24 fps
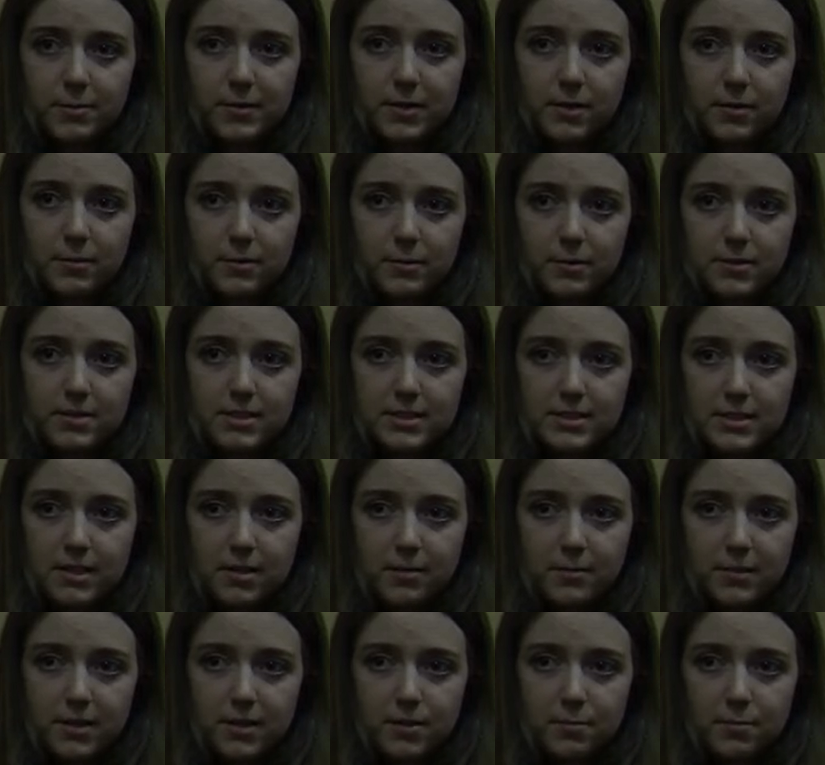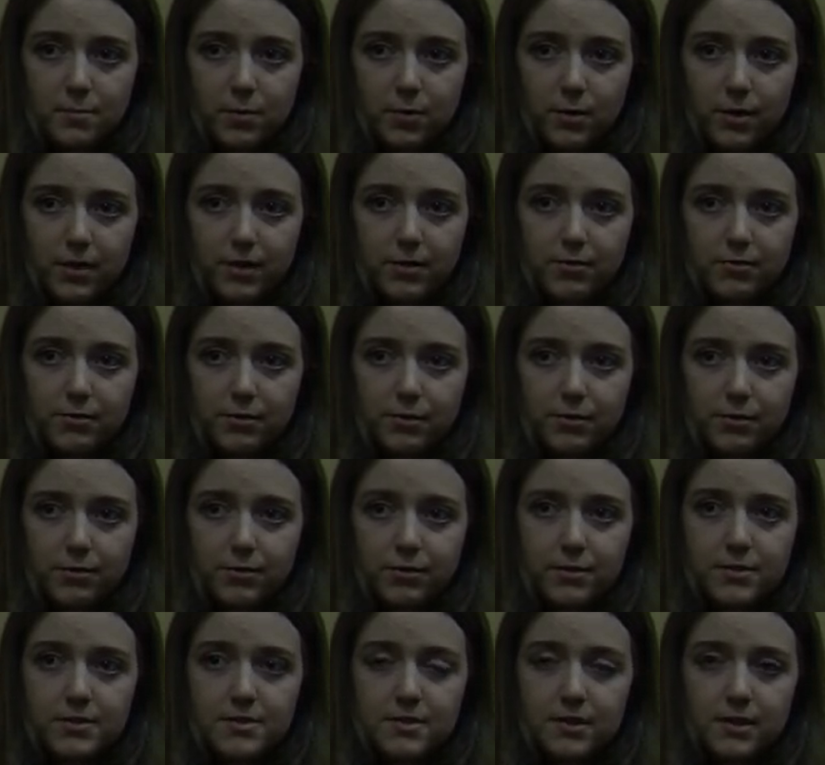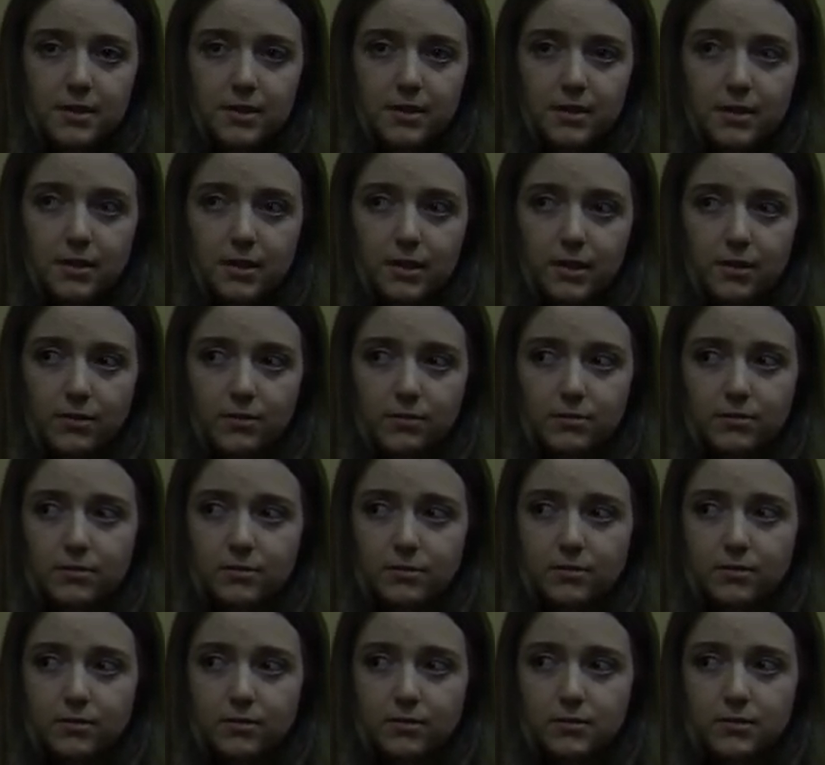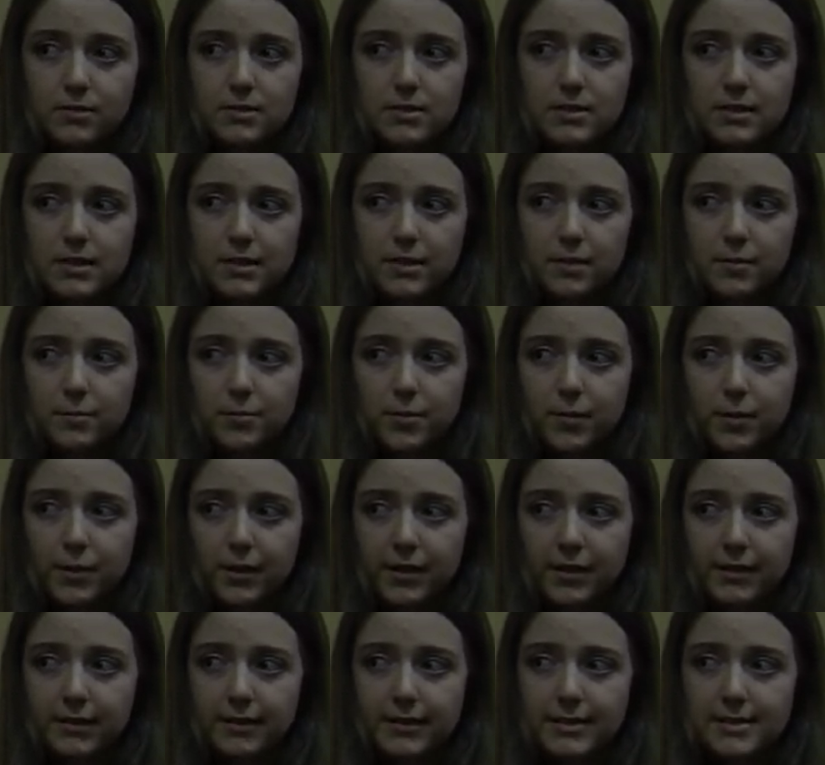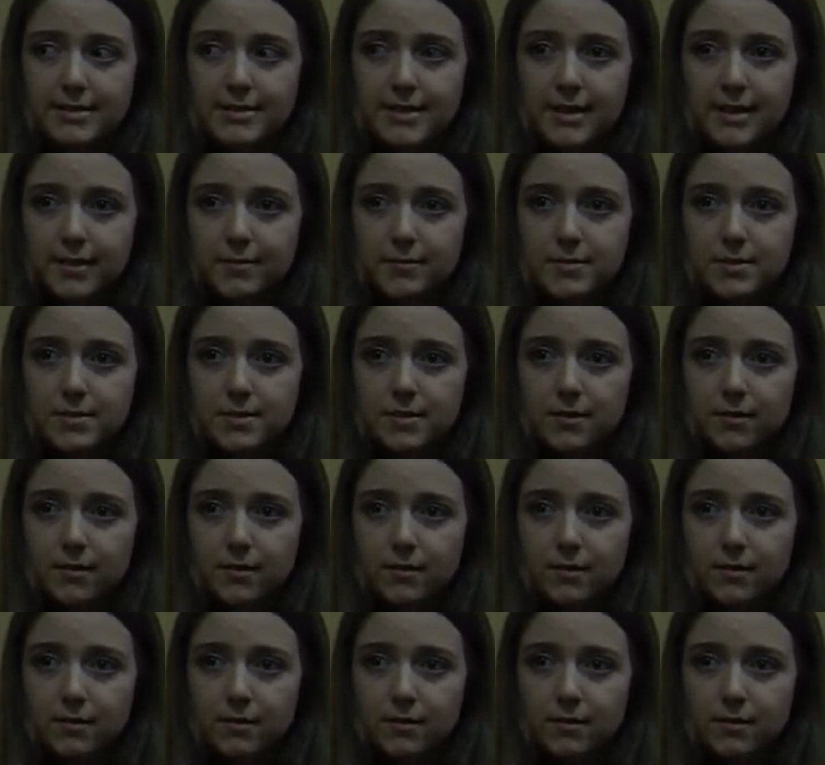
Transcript: been able to tell me the point of university. I don't see the point in exams either.